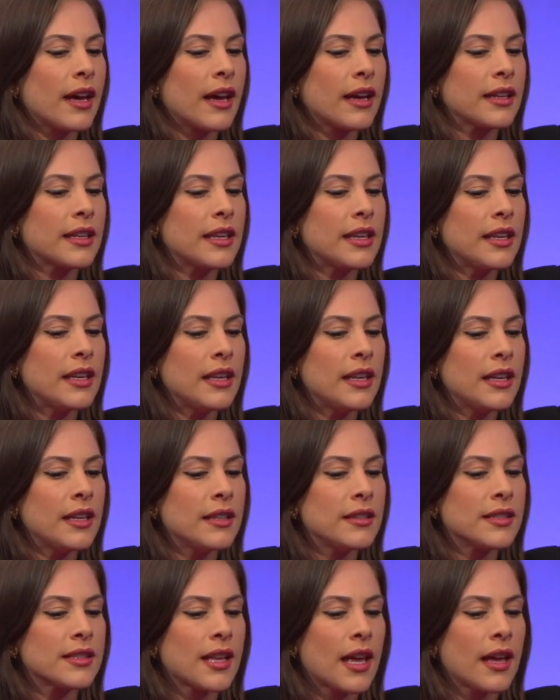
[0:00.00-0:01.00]

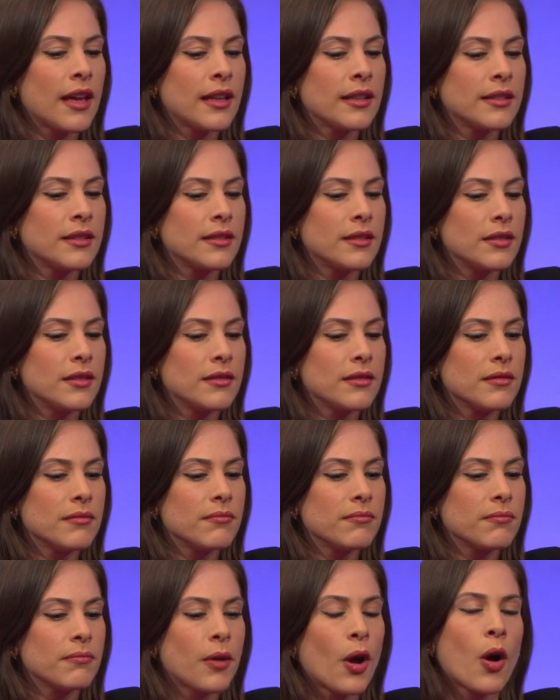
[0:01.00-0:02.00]
he said,
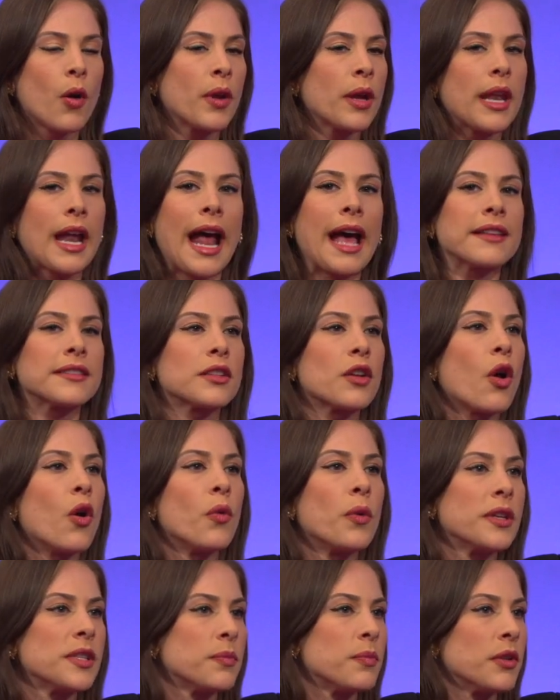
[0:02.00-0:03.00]
"Oh, it hasn't
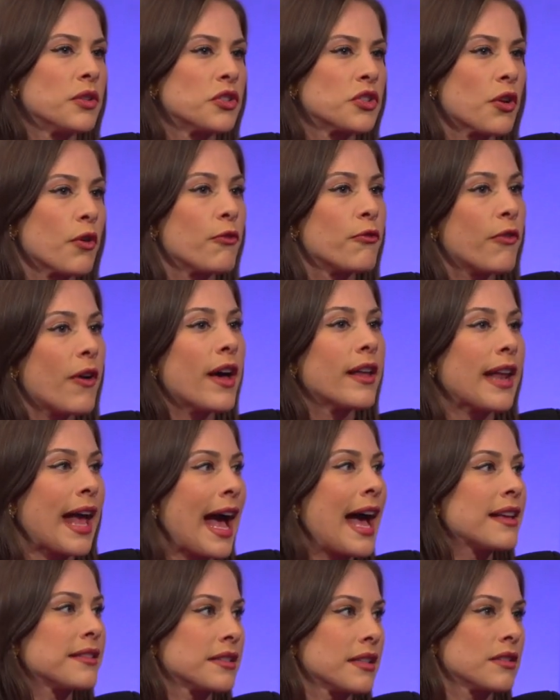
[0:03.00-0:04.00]
always been so fun,
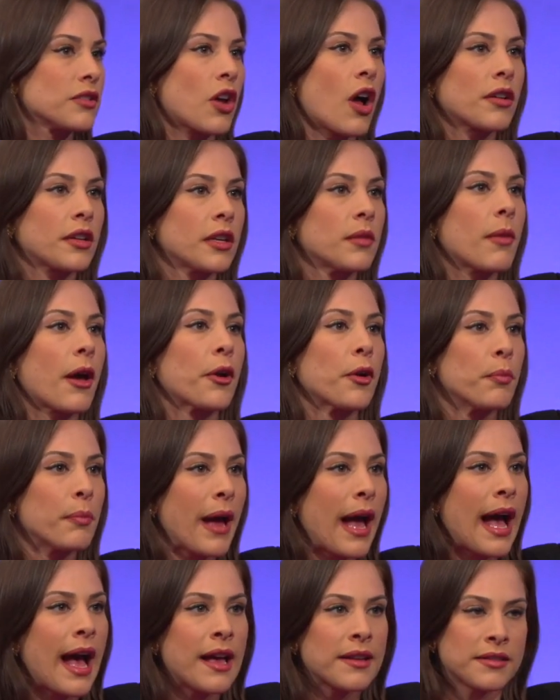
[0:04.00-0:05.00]
has it?" Talking about her
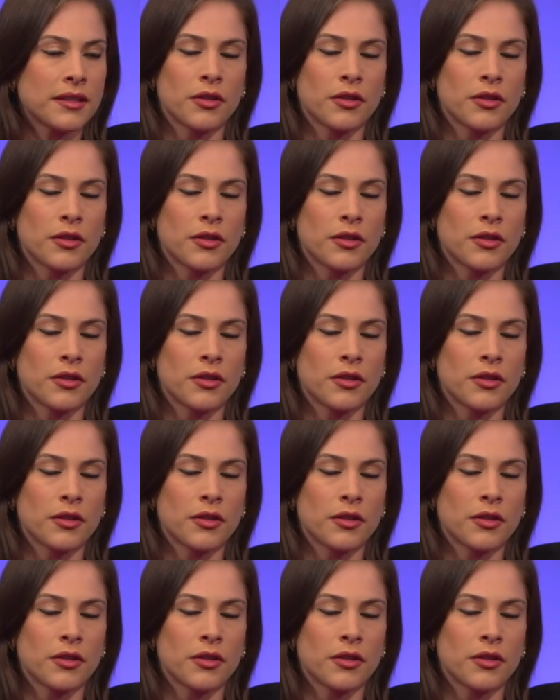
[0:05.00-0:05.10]
past